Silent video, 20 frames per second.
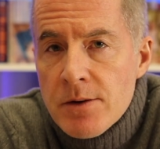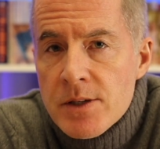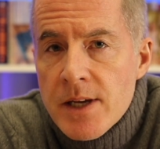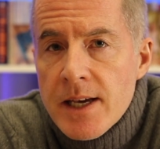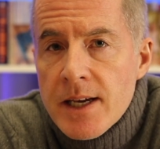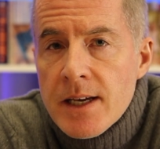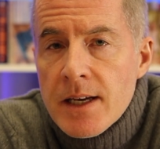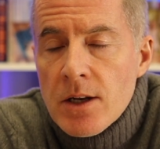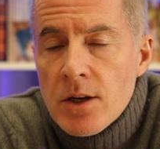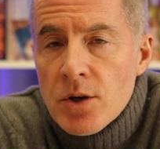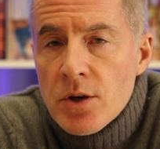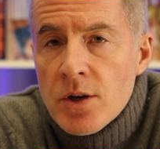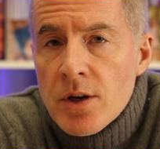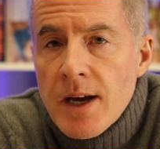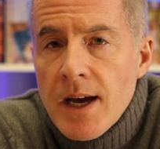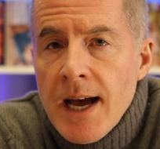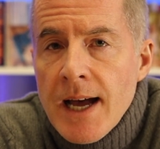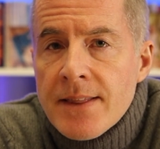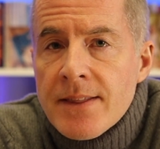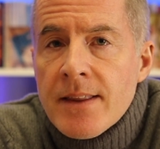take a look
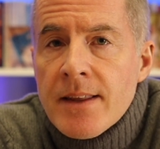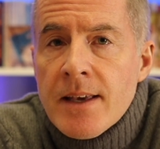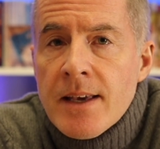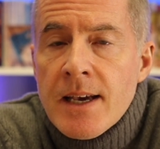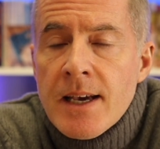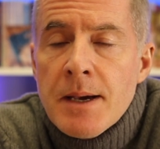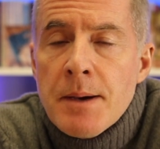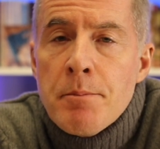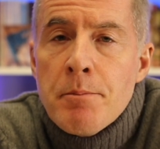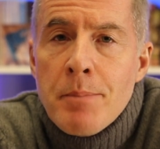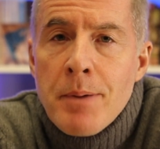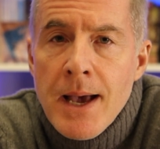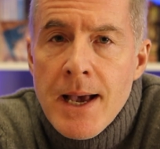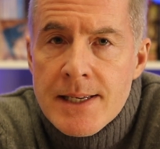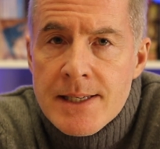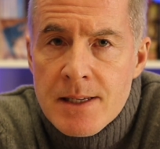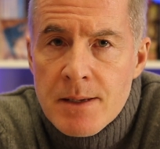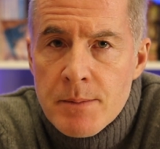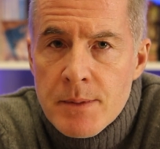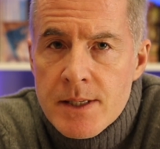at the
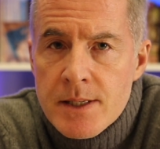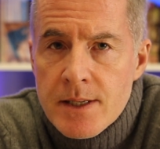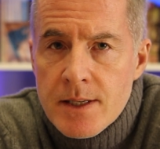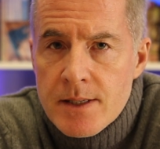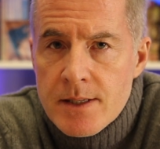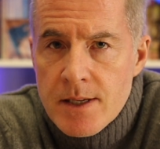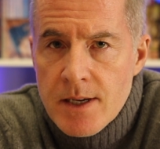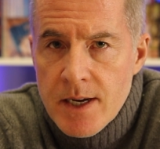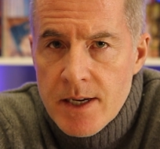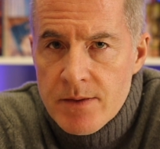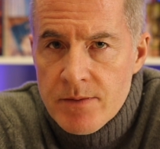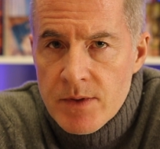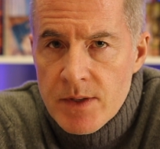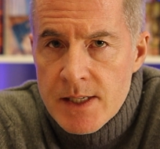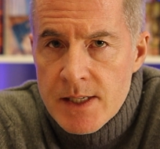pessimistic side of the